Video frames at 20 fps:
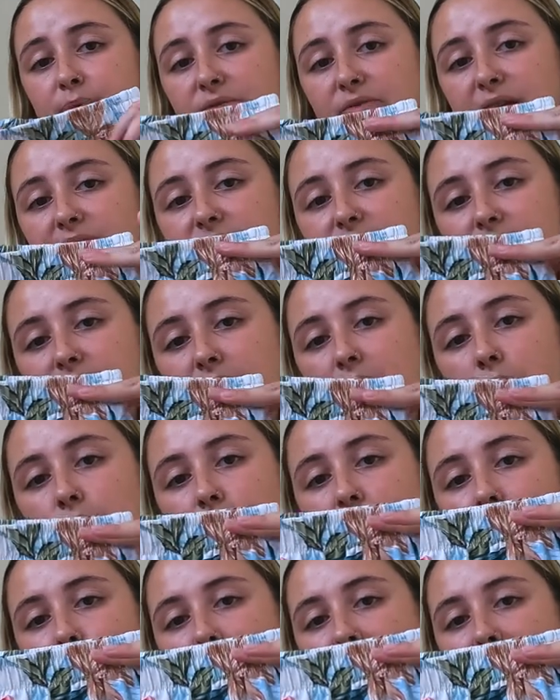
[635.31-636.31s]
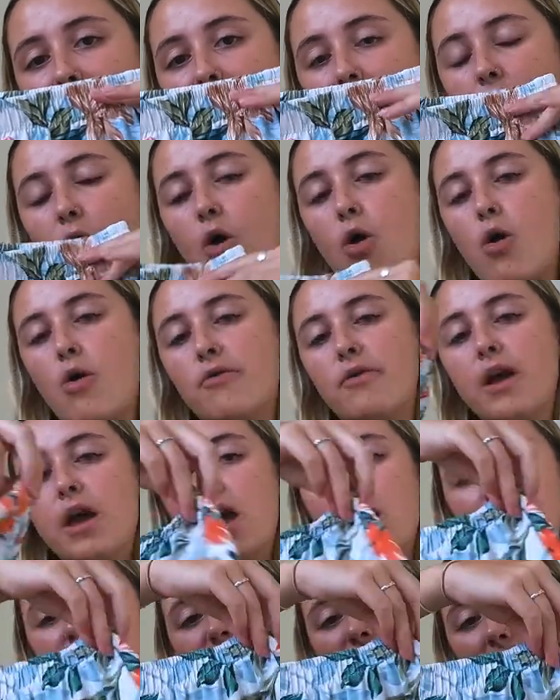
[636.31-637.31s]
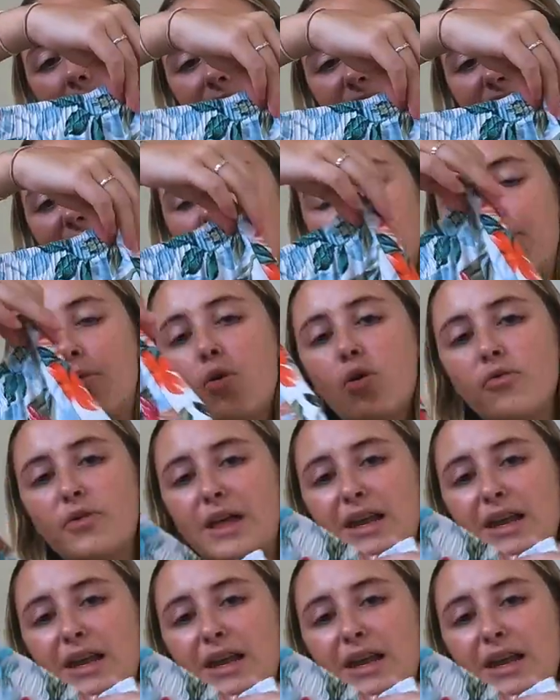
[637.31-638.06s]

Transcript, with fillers: But these are the only pair of pyjamas that I bought.